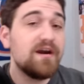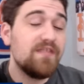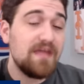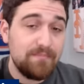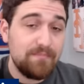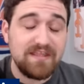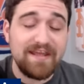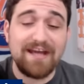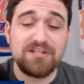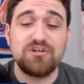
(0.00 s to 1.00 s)
They beat the
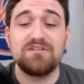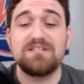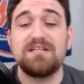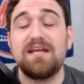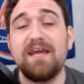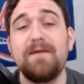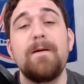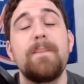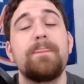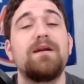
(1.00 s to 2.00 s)
Astros tonight.
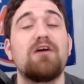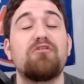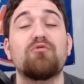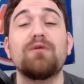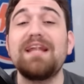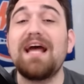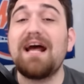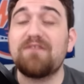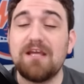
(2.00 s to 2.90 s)
They're now 3.5